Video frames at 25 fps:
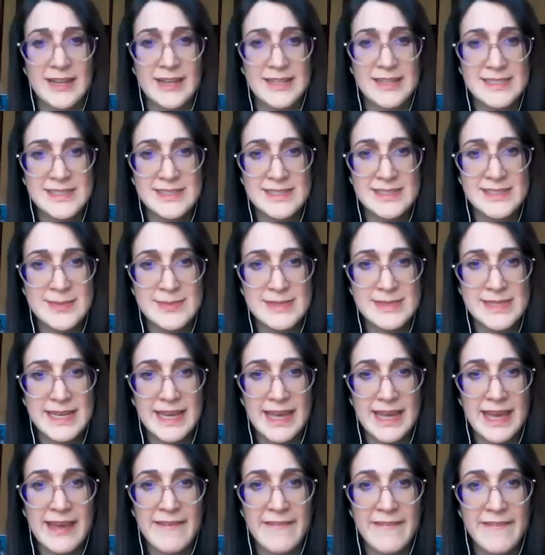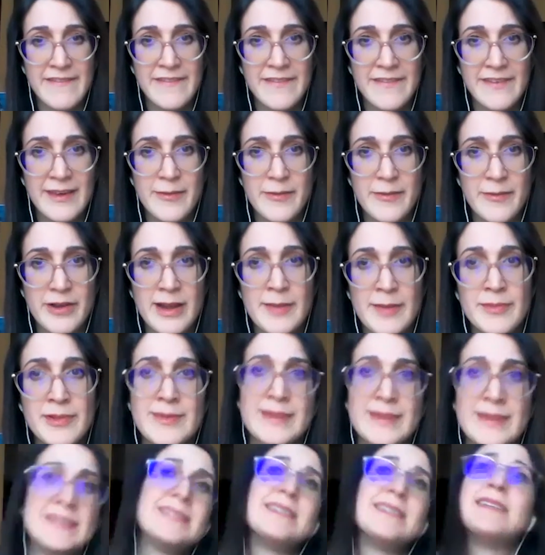It also seems like if it were
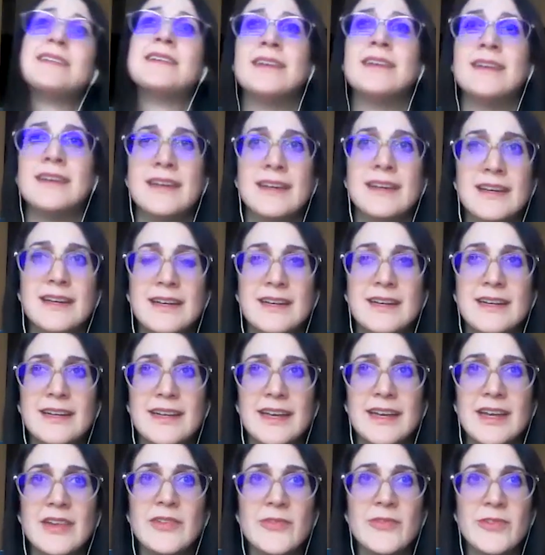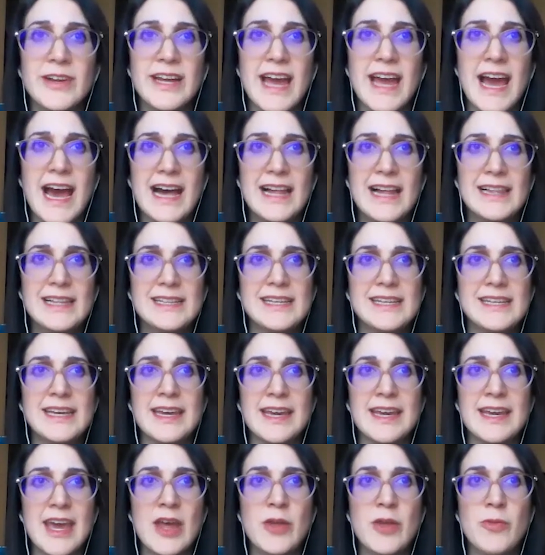implemented in
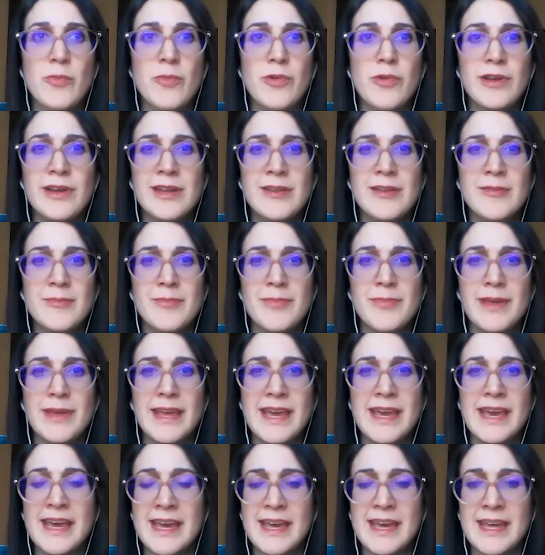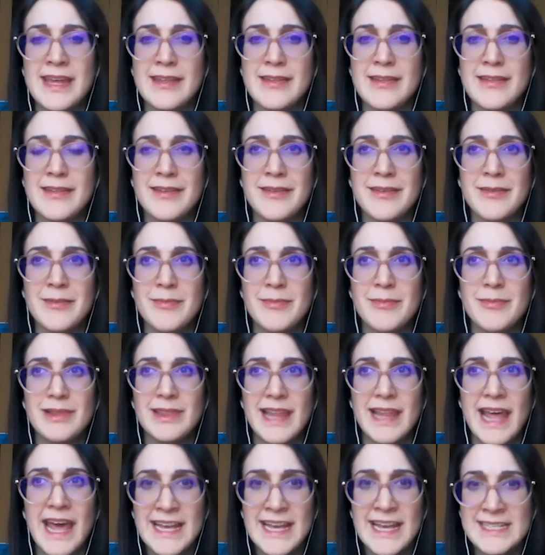reality, it wouldn't be in
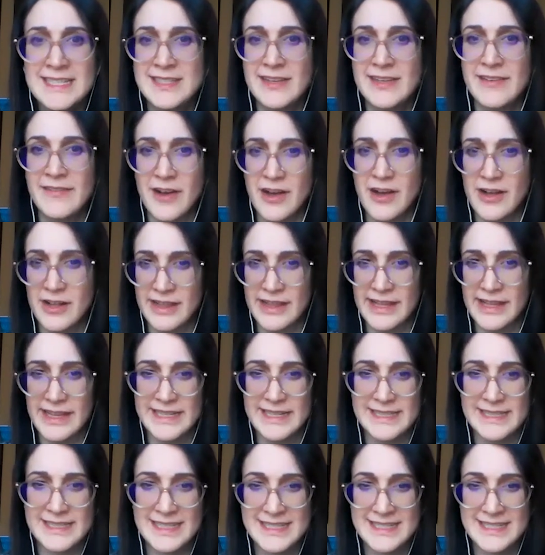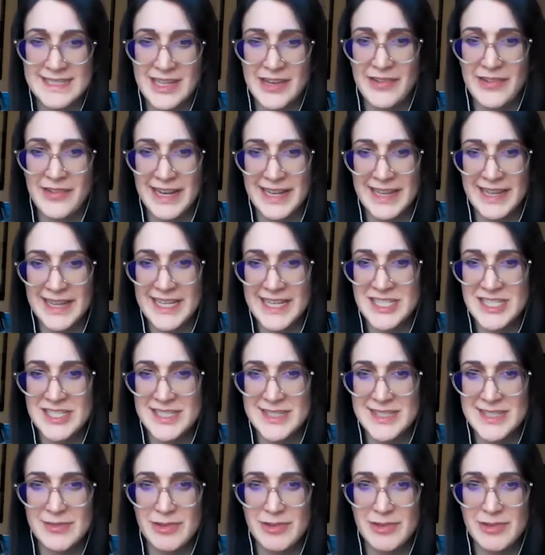place of all the existing regulations.